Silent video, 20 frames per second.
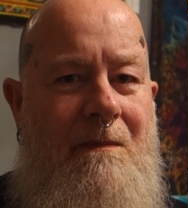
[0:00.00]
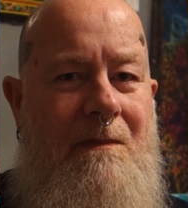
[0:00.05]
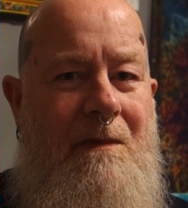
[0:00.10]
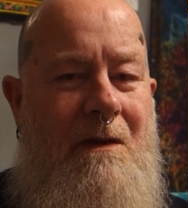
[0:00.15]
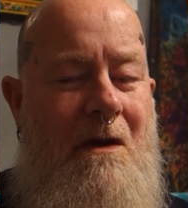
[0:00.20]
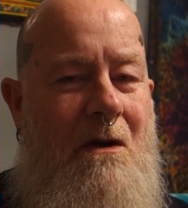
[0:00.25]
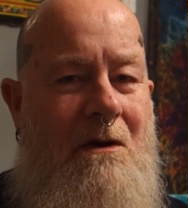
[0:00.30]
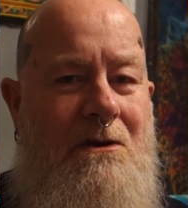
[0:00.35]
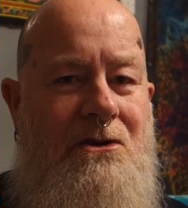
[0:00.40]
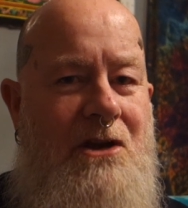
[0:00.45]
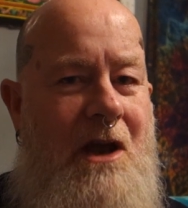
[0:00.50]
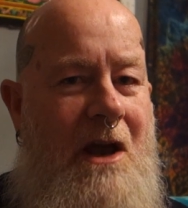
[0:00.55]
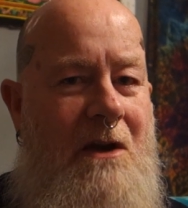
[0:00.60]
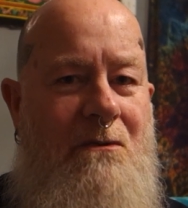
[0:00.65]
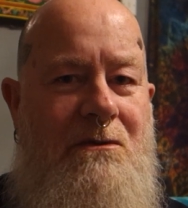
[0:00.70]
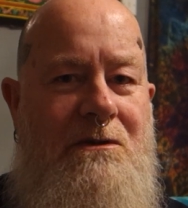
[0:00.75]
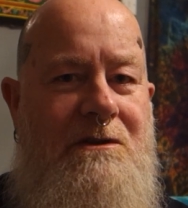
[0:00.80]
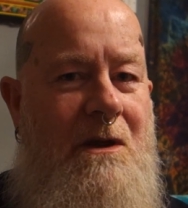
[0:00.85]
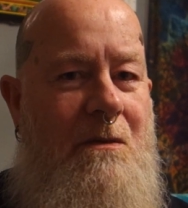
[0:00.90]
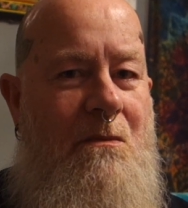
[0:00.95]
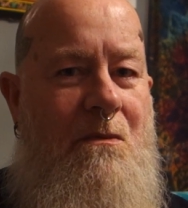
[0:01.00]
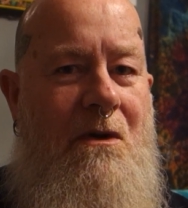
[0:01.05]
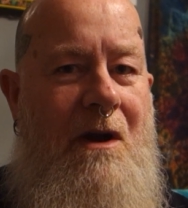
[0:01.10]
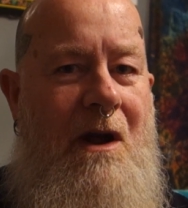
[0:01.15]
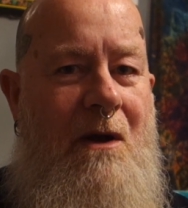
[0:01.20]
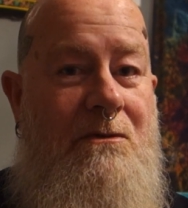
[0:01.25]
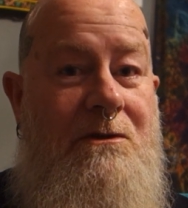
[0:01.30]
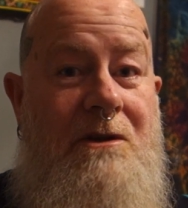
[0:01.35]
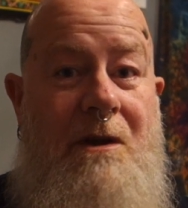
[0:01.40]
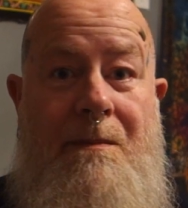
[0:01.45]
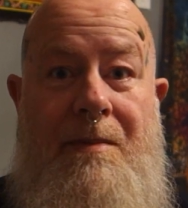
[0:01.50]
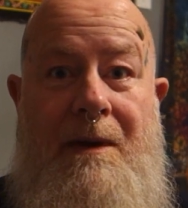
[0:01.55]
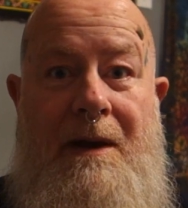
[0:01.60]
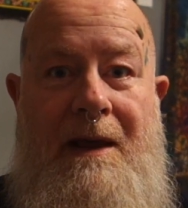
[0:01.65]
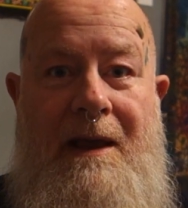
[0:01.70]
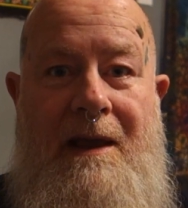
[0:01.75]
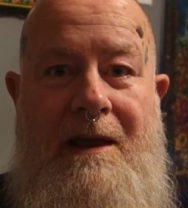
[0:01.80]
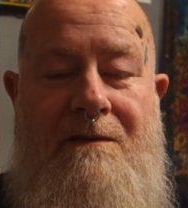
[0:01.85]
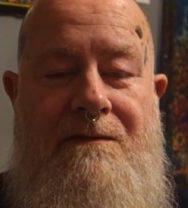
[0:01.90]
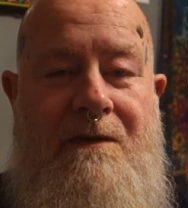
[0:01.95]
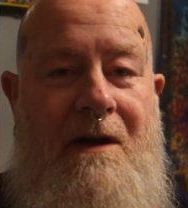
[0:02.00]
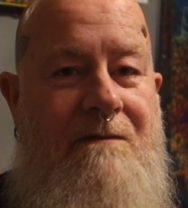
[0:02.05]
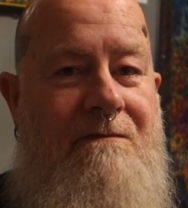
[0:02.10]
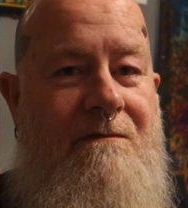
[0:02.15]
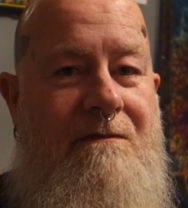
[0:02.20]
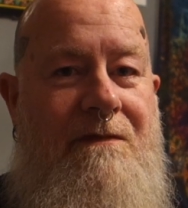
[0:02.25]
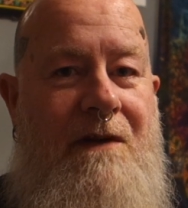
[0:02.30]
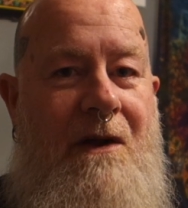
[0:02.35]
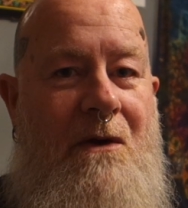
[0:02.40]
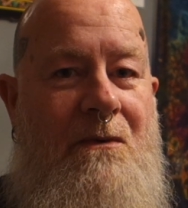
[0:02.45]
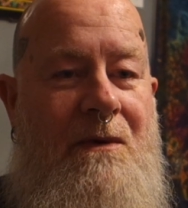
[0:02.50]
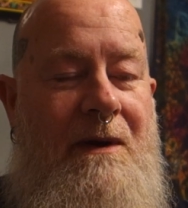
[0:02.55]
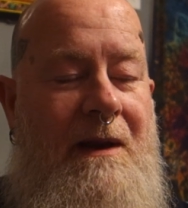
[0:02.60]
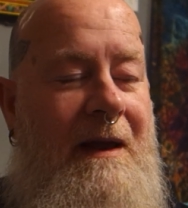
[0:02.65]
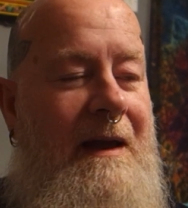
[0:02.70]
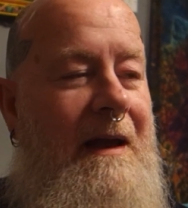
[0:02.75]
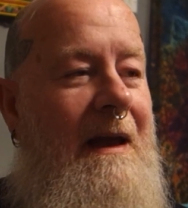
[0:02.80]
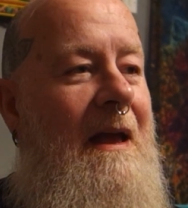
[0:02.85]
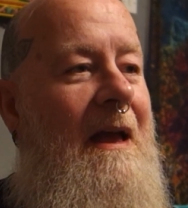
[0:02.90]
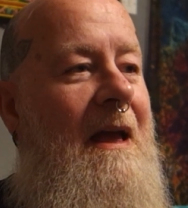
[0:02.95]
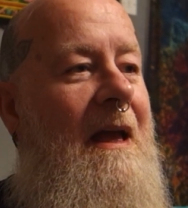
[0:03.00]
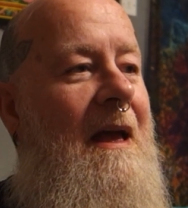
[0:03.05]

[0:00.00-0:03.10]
got a channel somewhere else, I believe. I haven't found it.